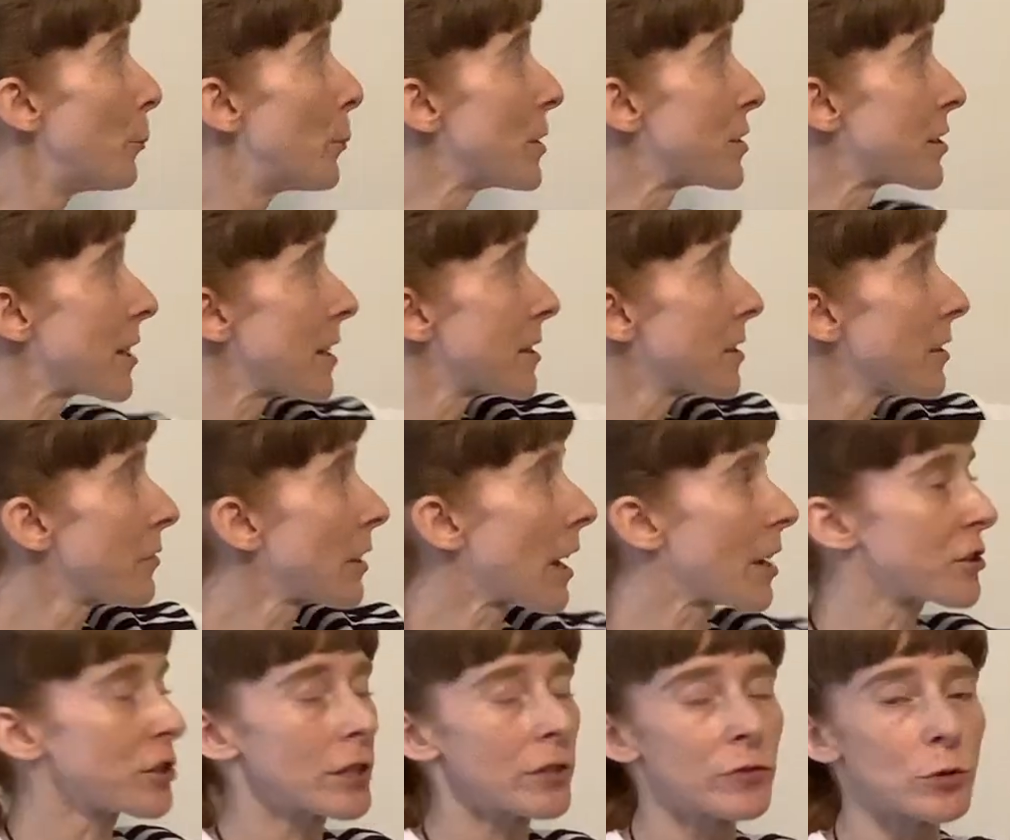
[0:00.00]
Possessive
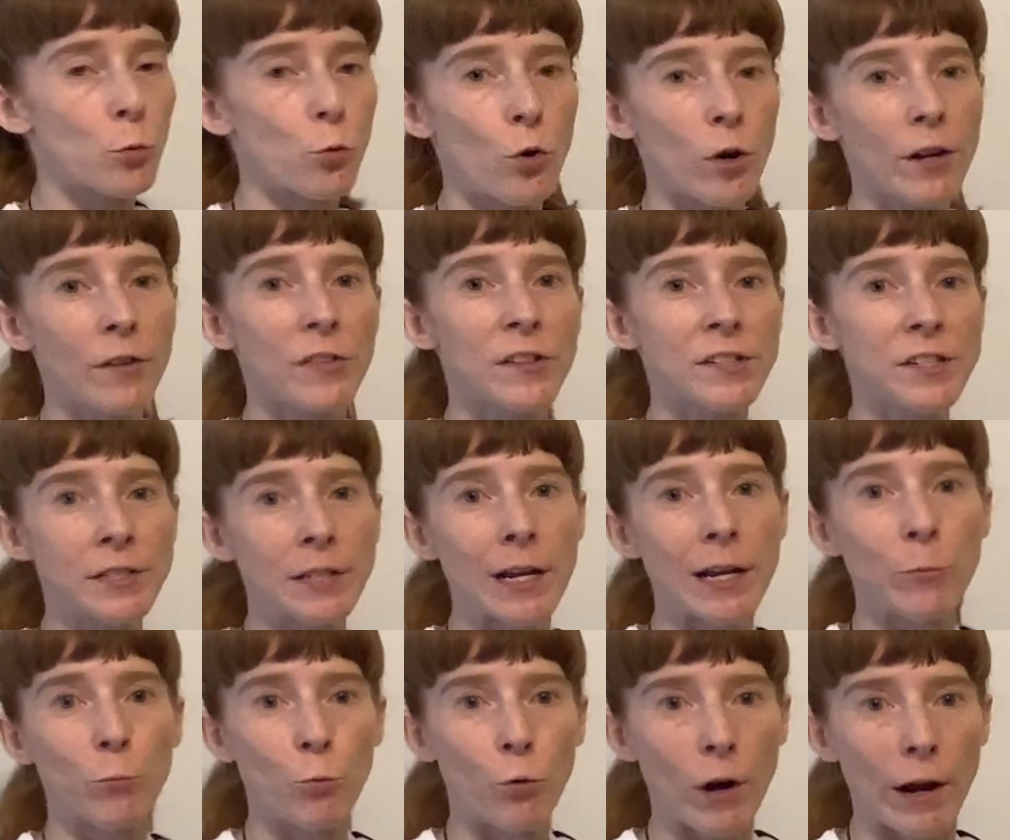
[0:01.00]
adjectives work the
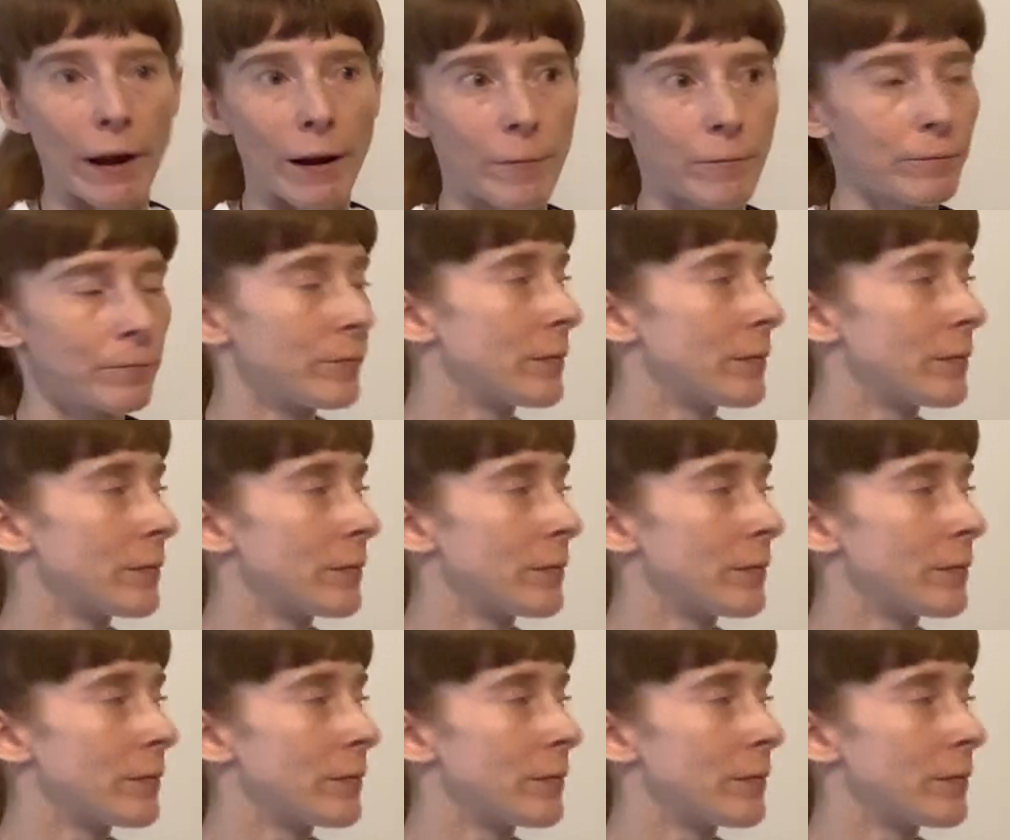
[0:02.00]
same way.